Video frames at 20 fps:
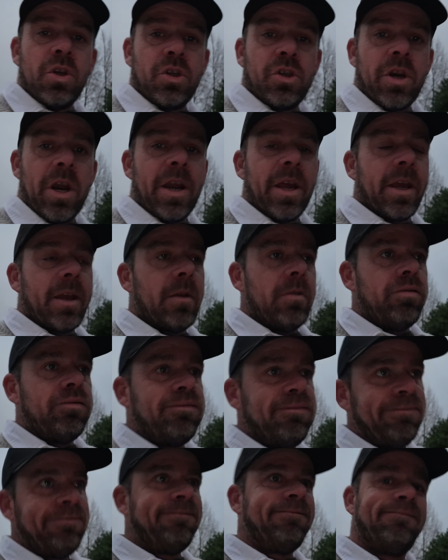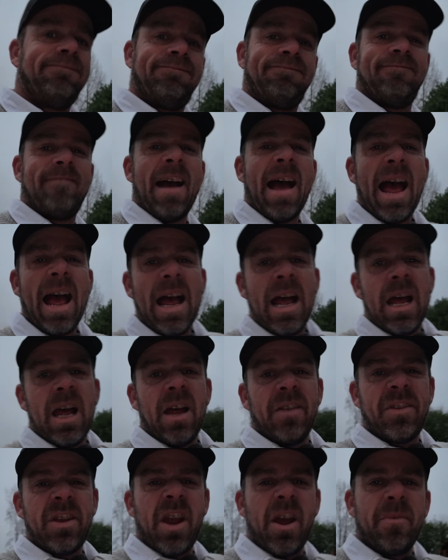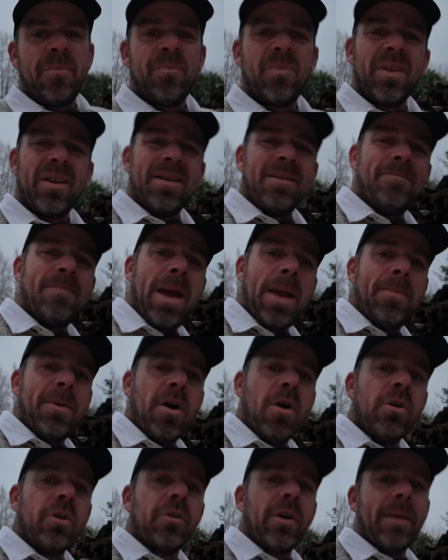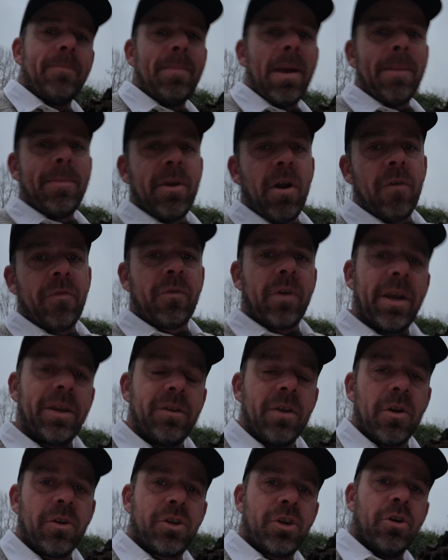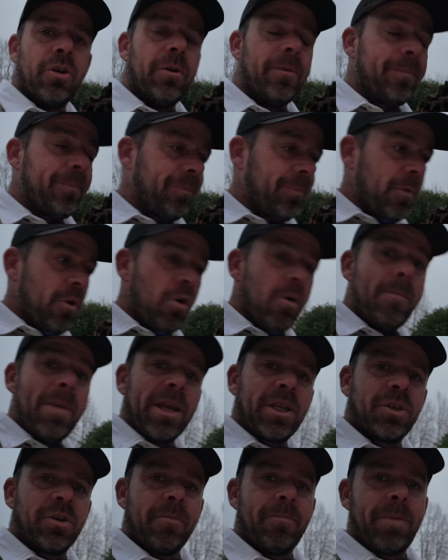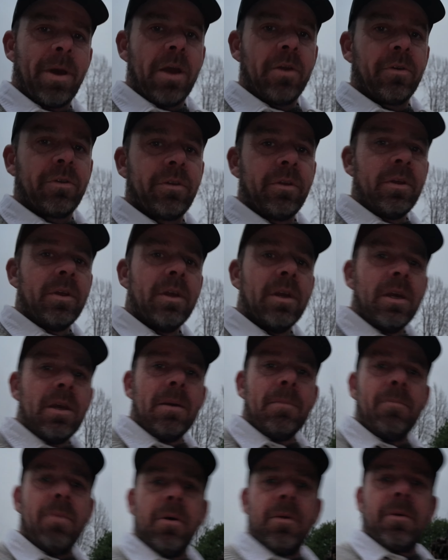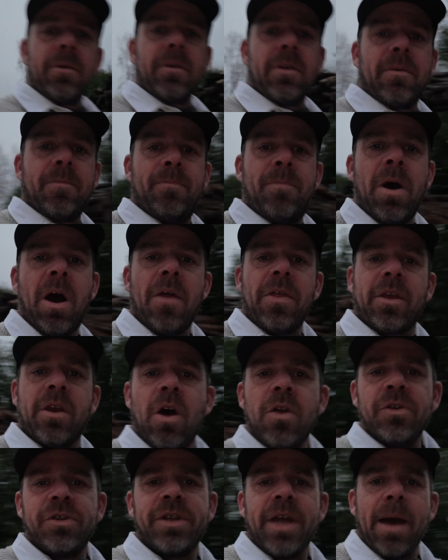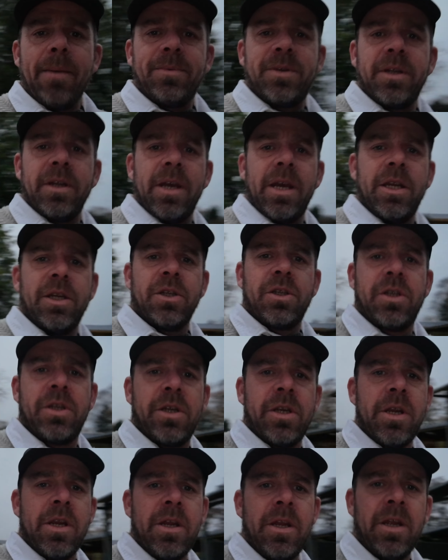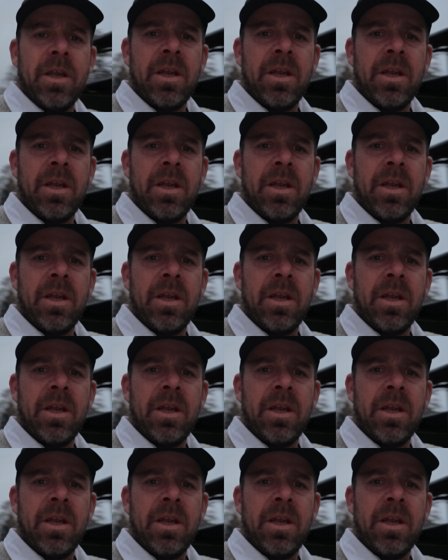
trying to, I don't know, maybe on grid, maybe off grid, not sure, or a mixture of both. But part of the concept is